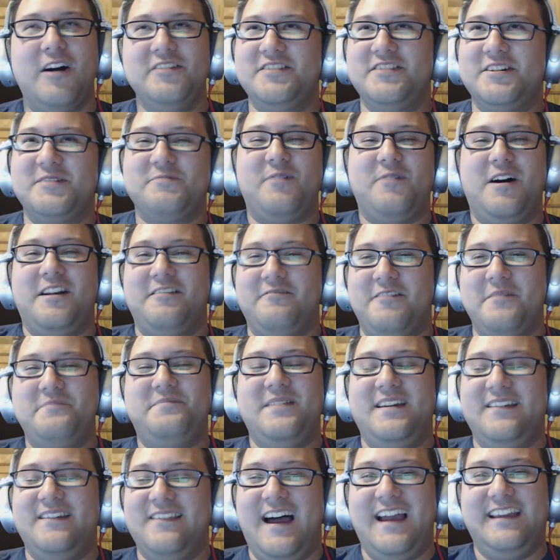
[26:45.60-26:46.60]
what it would be
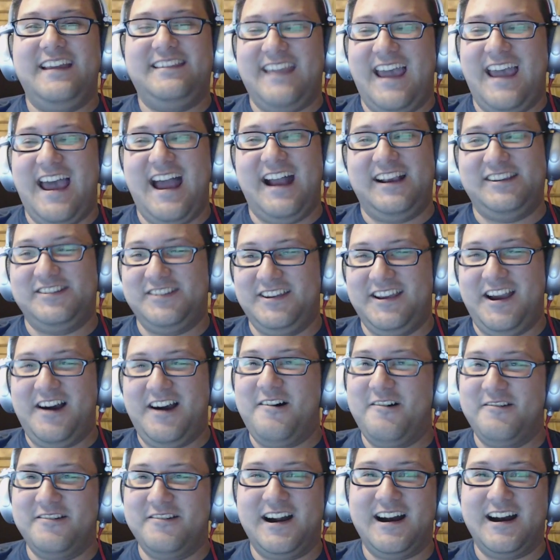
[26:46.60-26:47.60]
like to actually
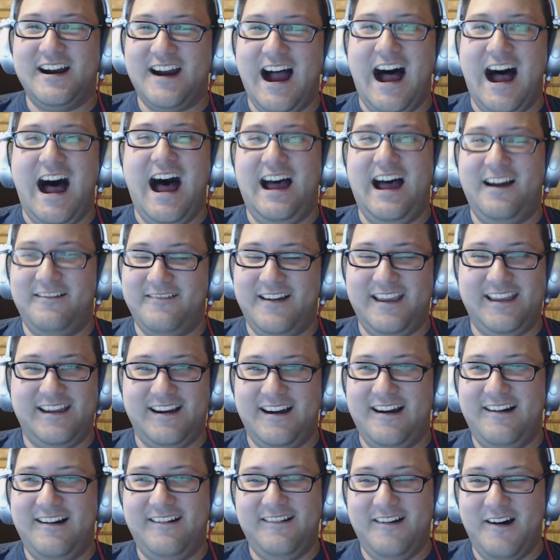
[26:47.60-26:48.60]
own our
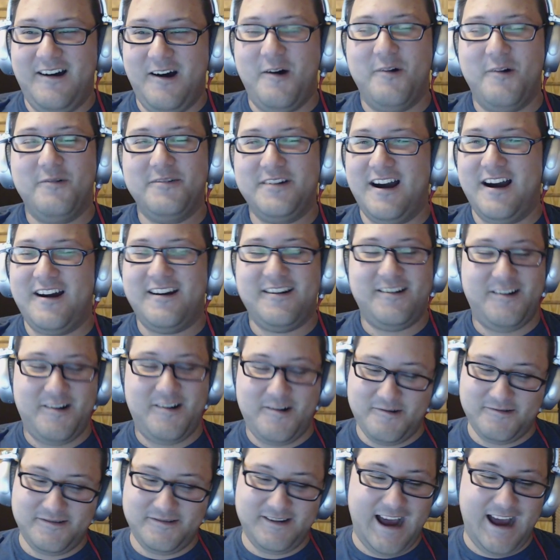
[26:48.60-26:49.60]

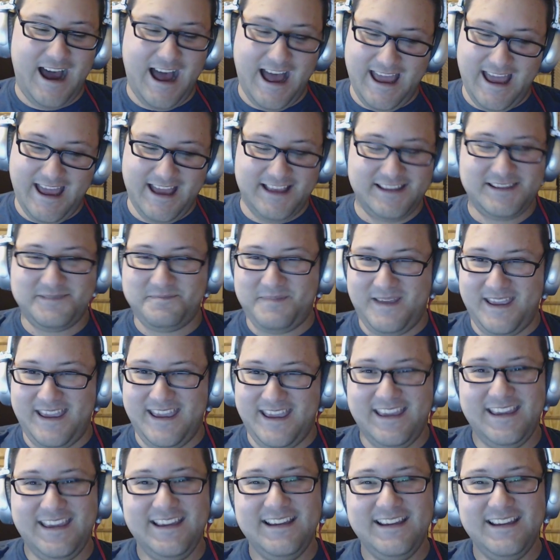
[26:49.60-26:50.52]
own ISP.